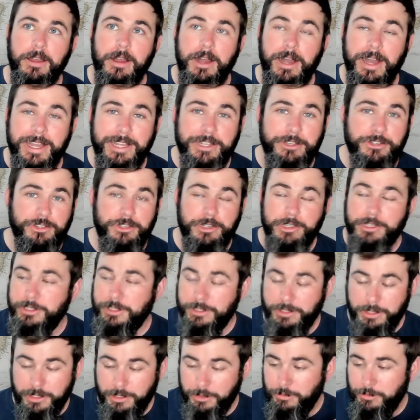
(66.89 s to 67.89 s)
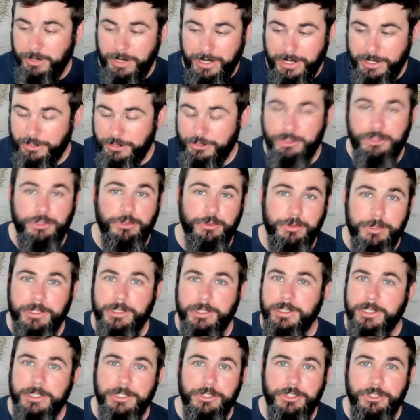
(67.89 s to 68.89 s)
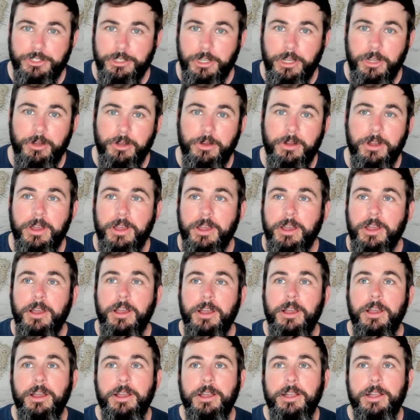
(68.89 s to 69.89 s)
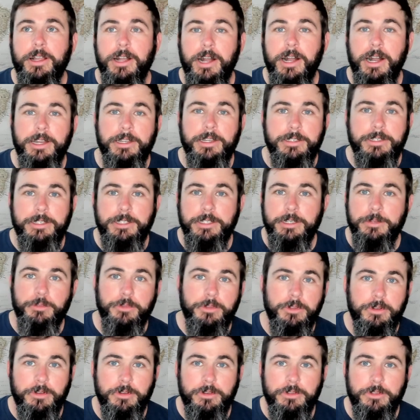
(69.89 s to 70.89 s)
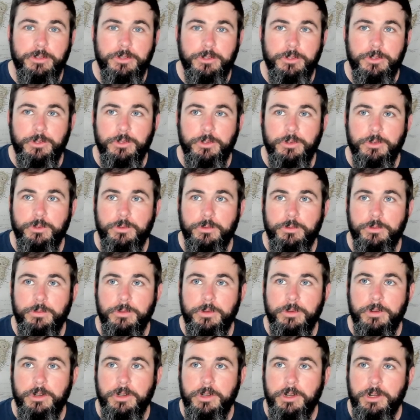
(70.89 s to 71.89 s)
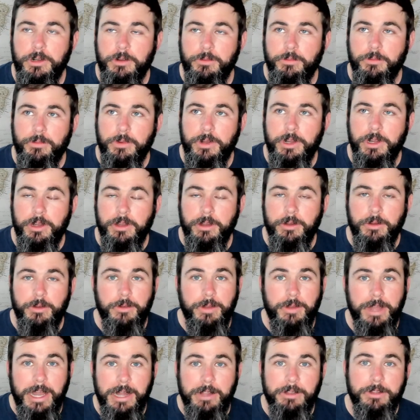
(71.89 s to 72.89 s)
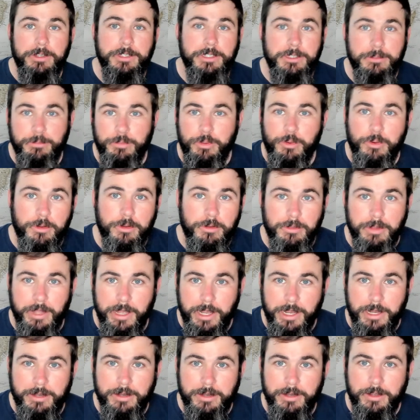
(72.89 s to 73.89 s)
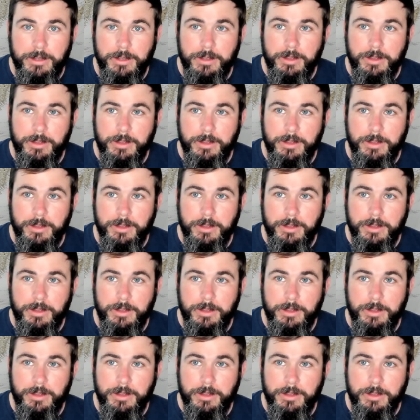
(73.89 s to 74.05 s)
It's another one. I enjoyed this show, kind of similar to Alice in Borderland.